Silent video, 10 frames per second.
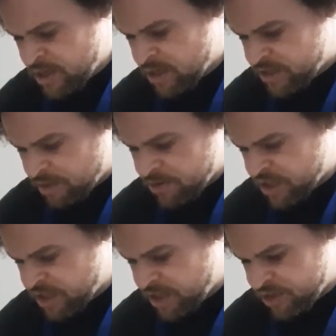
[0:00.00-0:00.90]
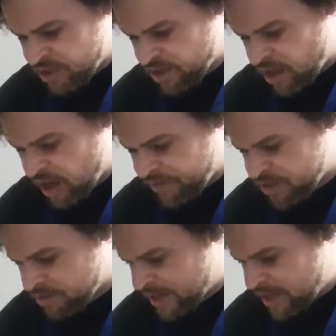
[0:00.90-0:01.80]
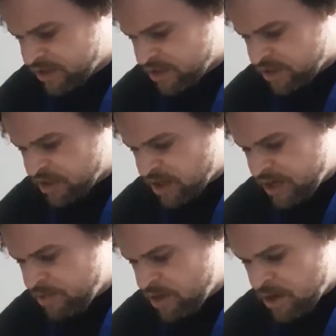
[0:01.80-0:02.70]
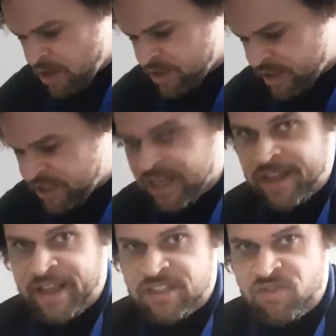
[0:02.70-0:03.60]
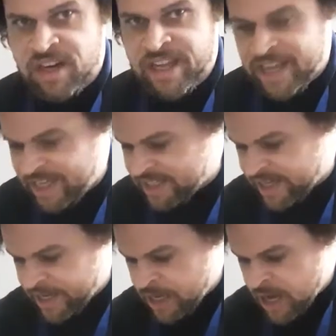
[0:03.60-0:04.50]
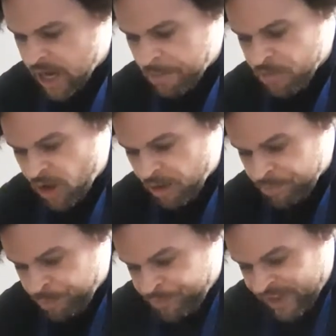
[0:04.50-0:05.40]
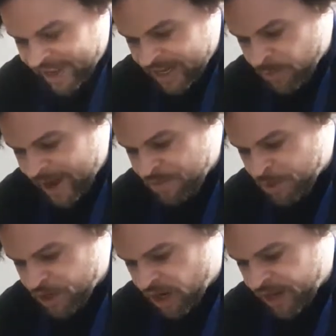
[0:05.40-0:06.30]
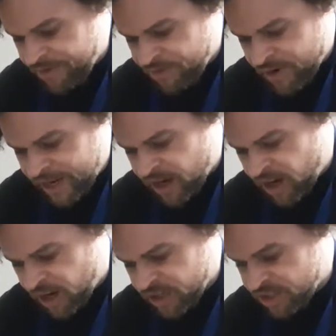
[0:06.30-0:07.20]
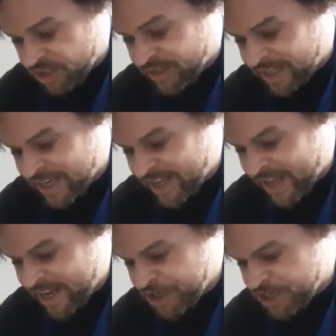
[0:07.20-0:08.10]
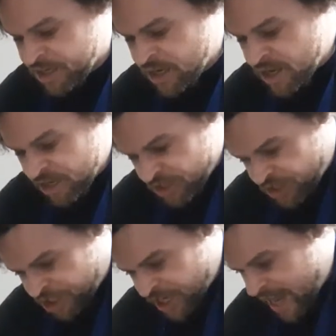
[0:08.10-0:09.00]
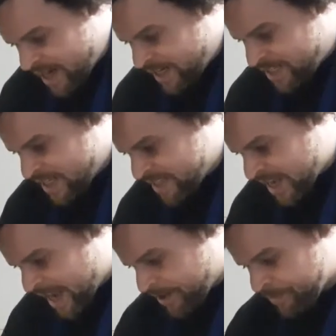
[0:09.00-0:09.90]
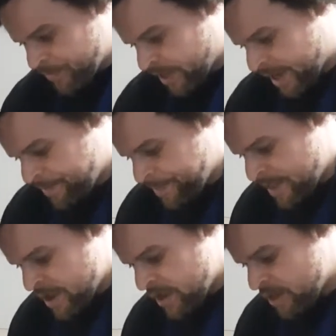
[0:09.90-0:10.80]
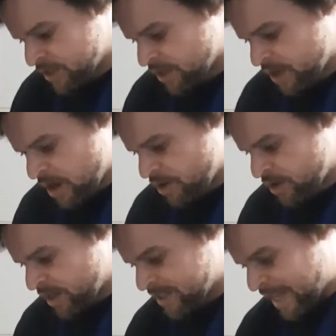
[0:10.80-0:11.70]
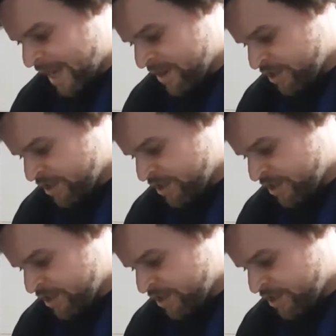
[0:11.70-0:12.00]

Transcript: So I'm just going to use the other half for something else another time. So see how that's really easily, I'm not digging away with my knife really hard, because that's how you get injured. Just gently tease it out, okay? So the coconut is out of the